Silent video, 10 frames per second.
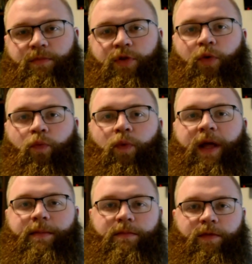
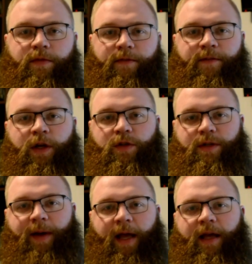rim feels
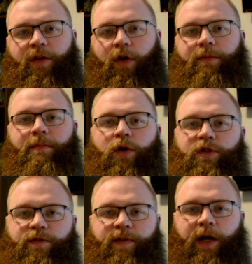in my hand on
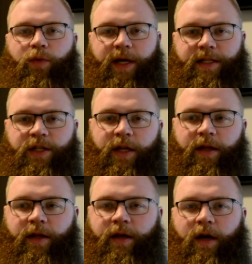most fairways.
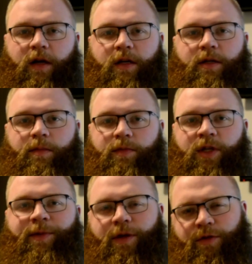
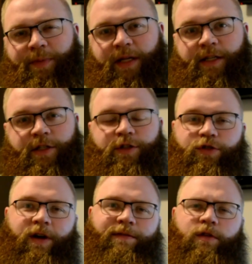Some of those big distance
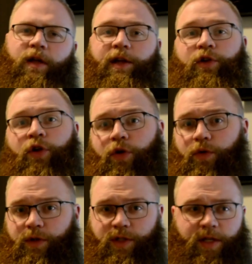drivers like
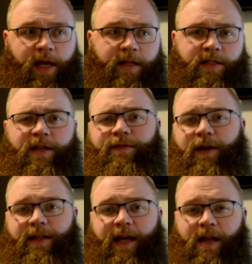Nukes and stuff
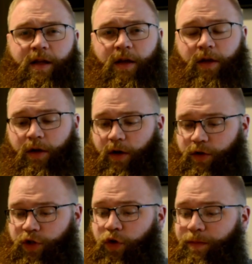like that
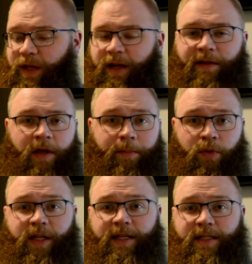are too big. I've got
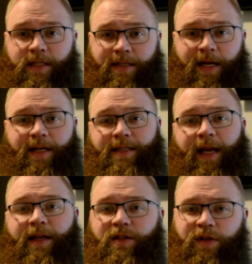pretty decent size
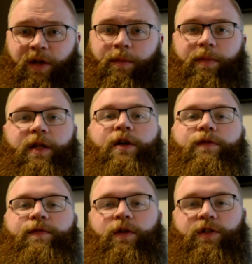hands, but they
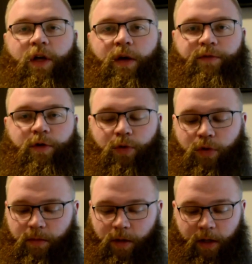don't feel as
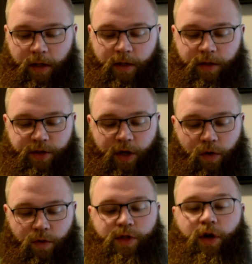comfortable.
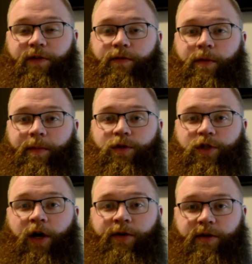So starting from the most
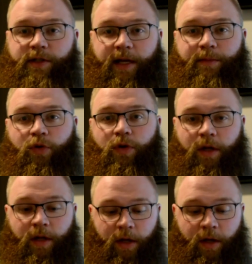understable,
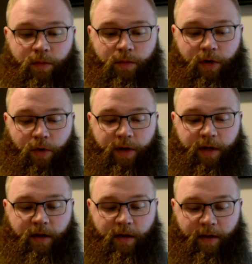we're going